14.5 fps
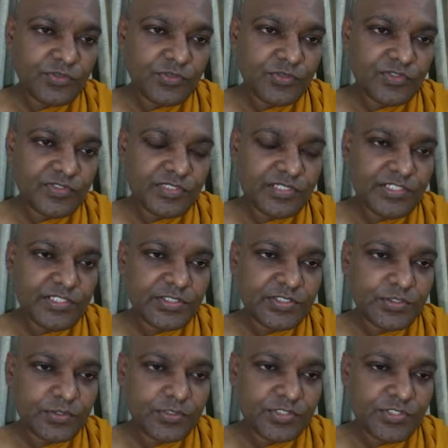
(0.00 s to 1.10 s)
resultant
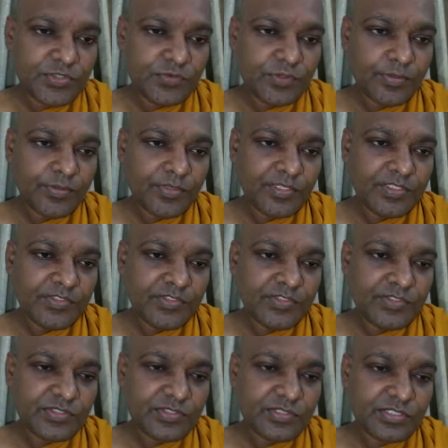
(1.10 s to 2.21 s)
continuum is